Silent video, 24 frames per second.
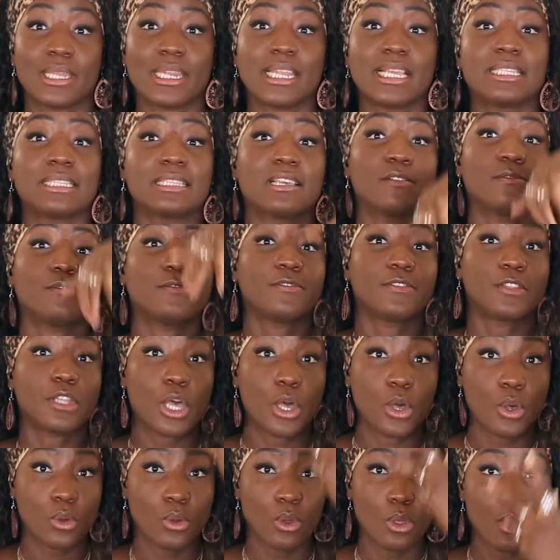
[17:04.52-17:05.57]
is a
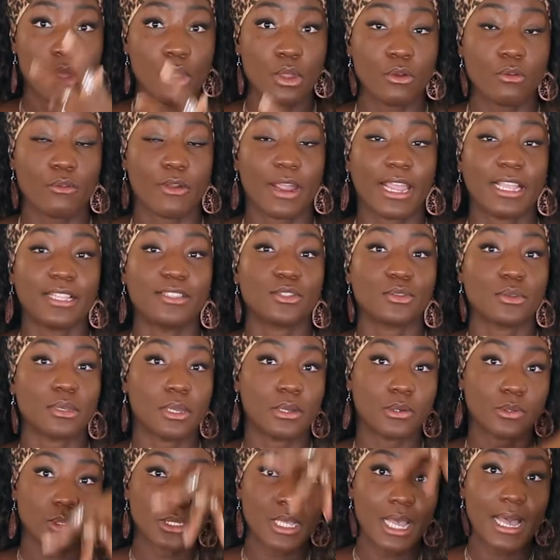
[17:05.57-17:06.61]
flow, right? So it
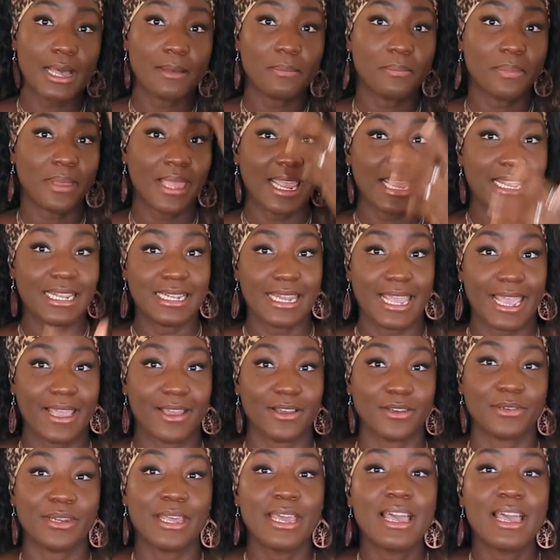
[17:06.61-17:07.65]
goes up and down.